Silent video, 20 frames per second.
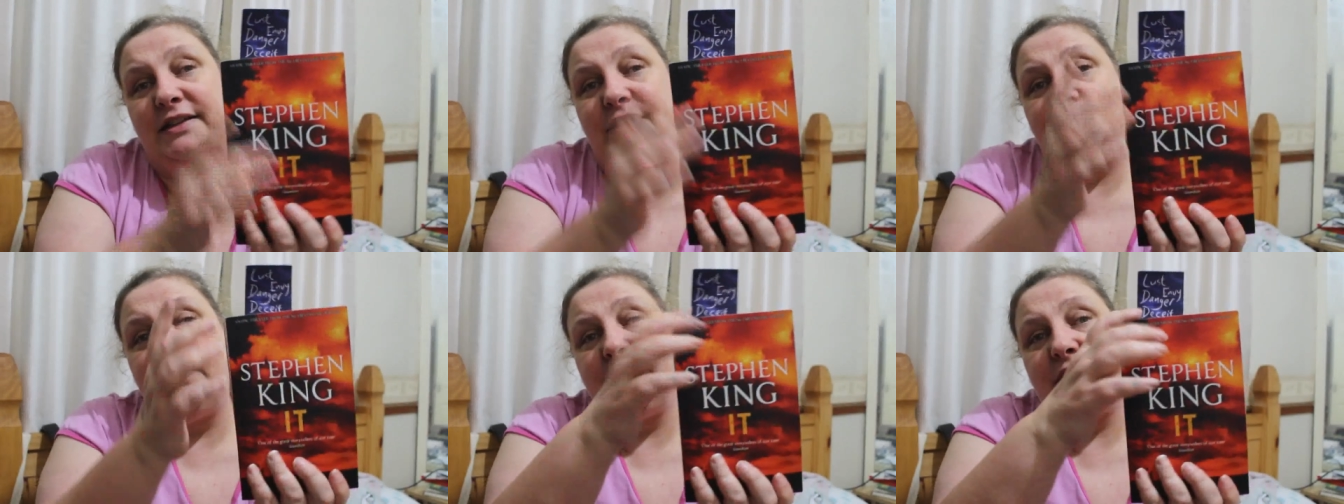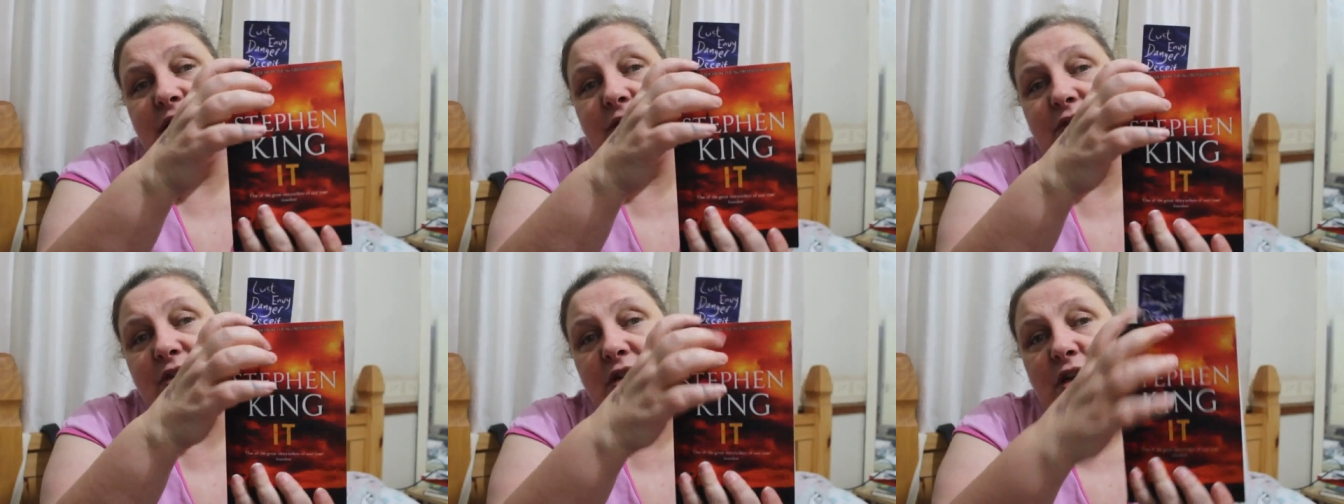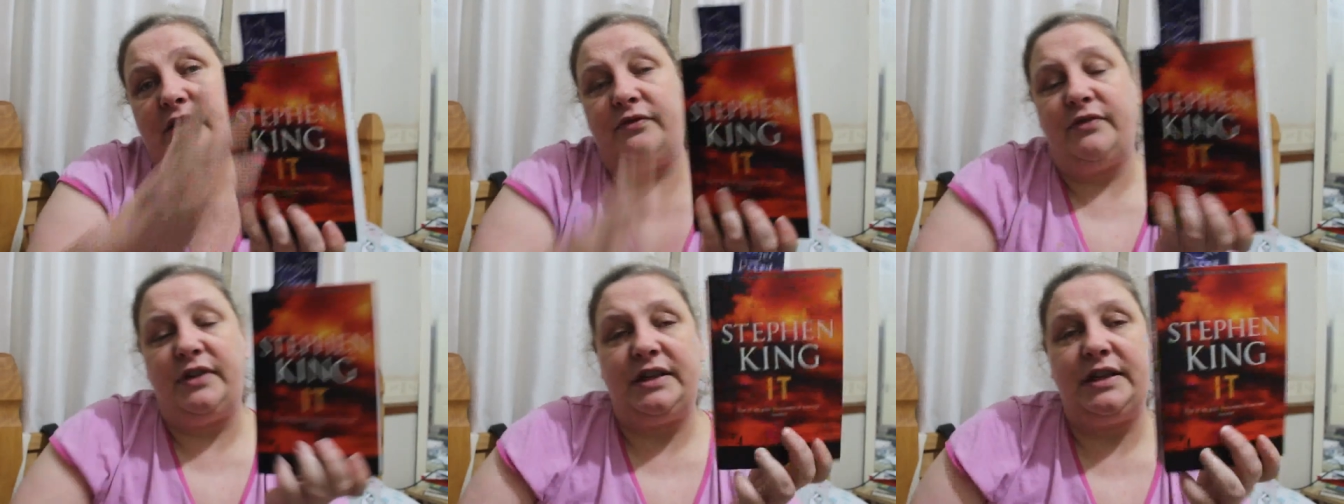As you can see, I've
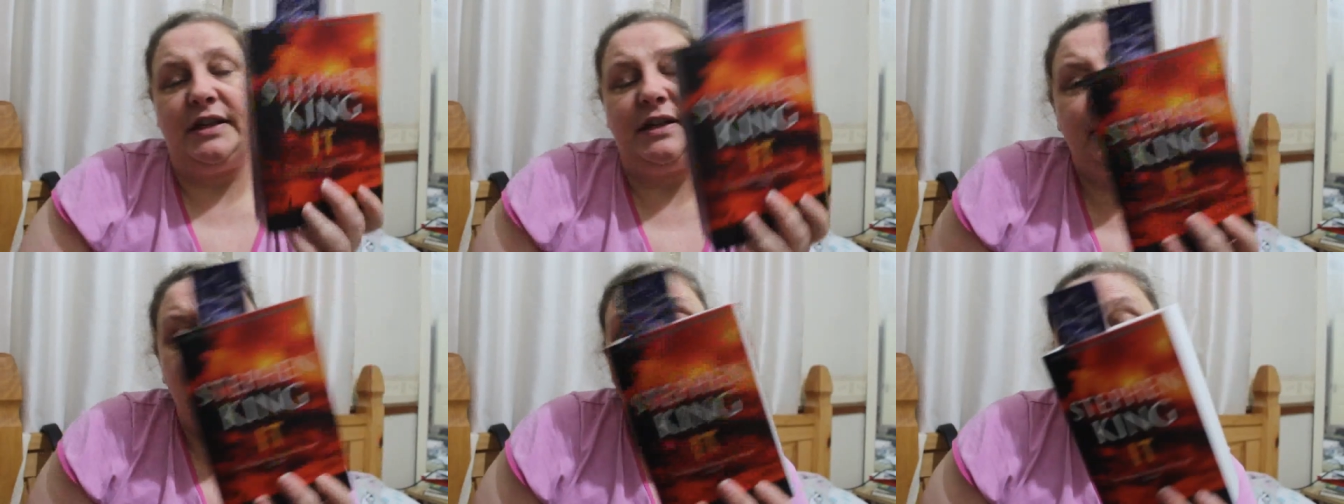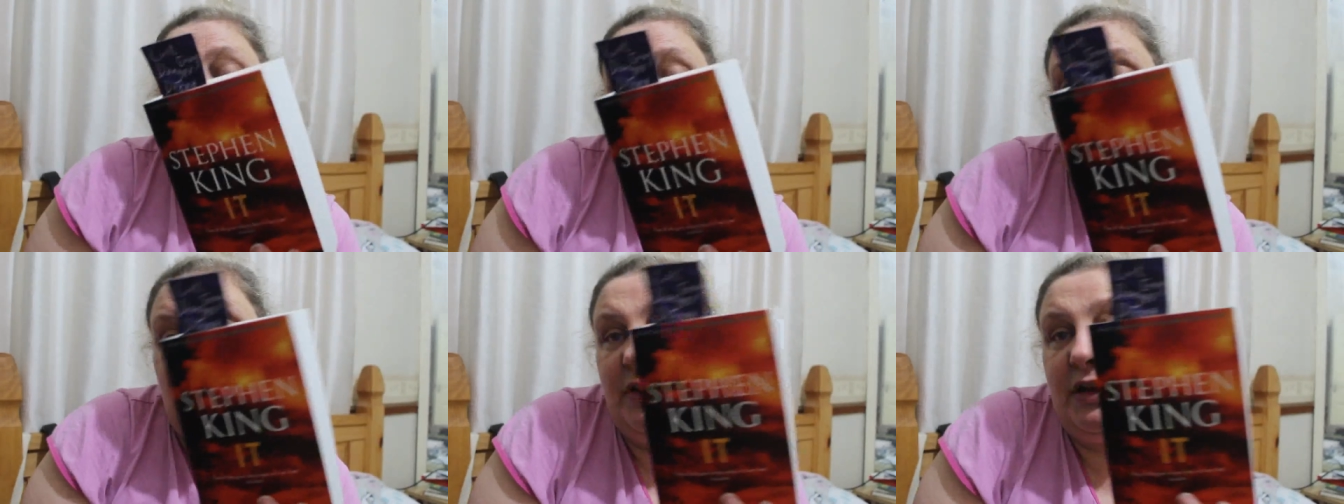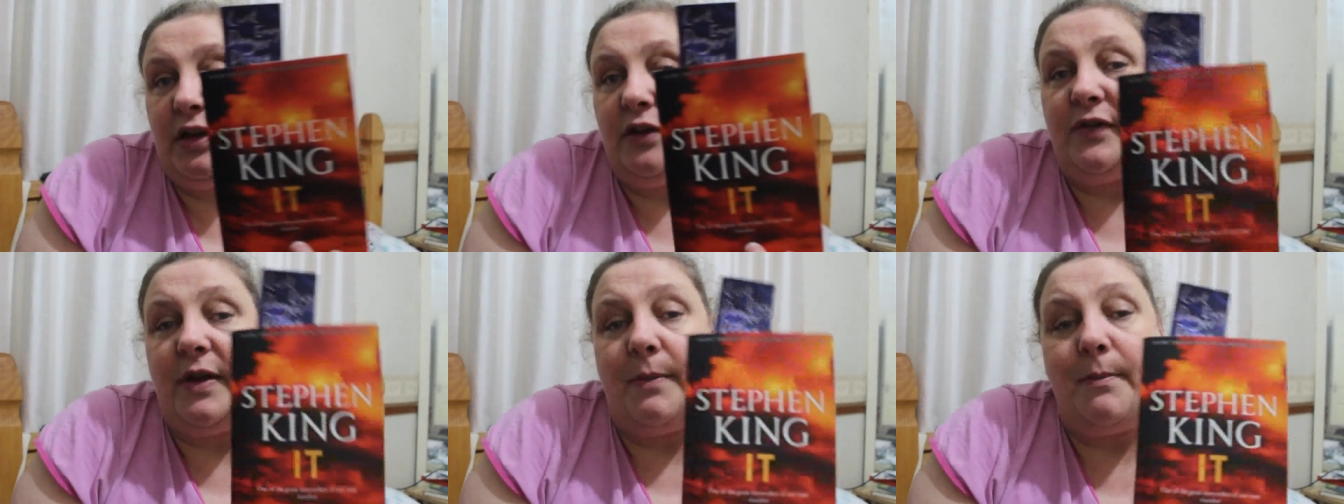started reading this because we are
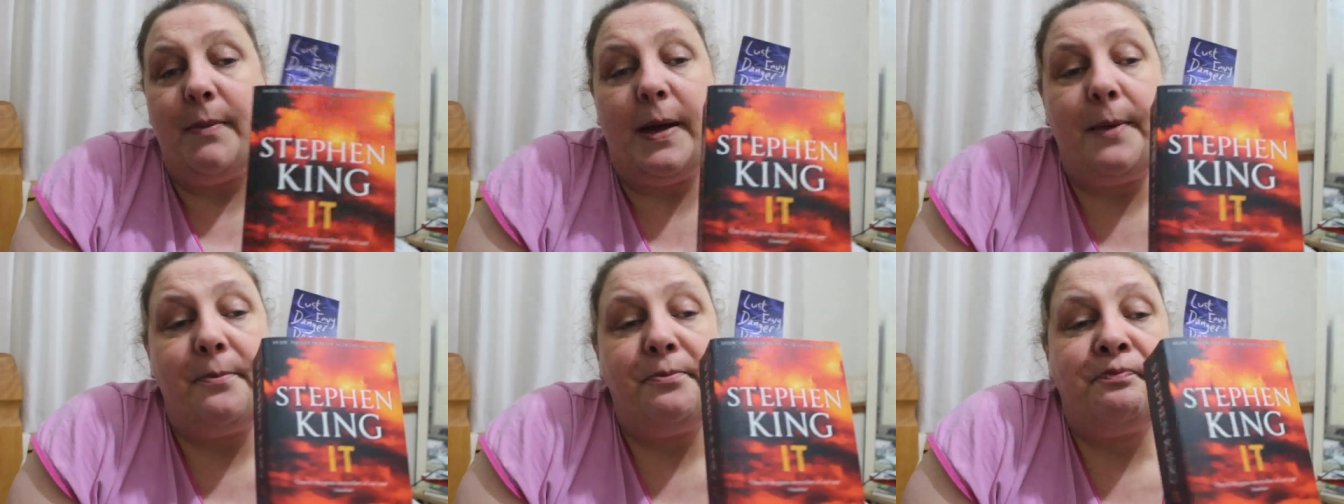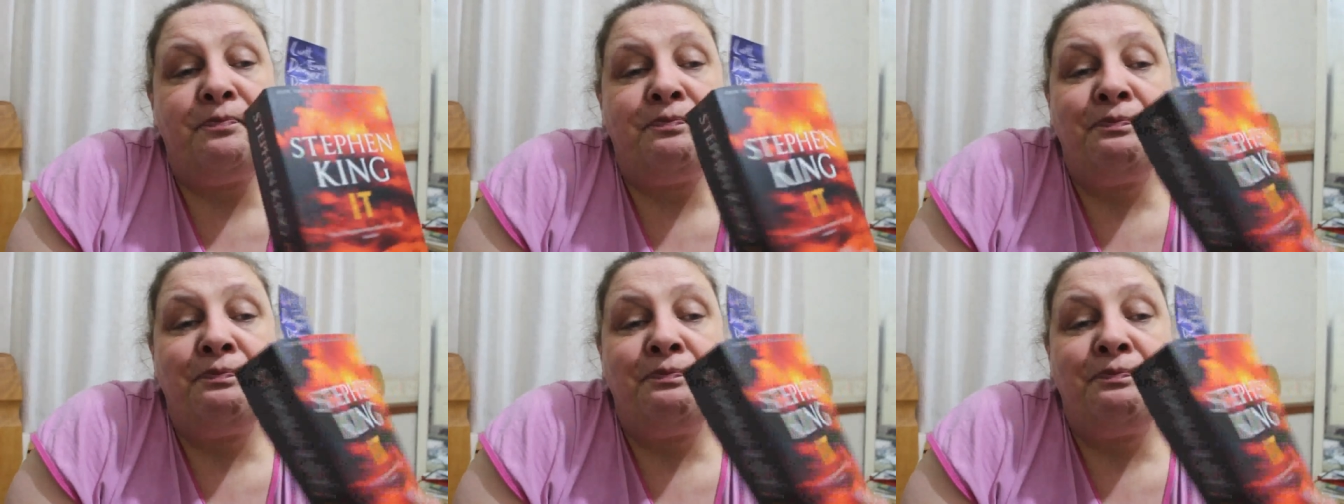in November.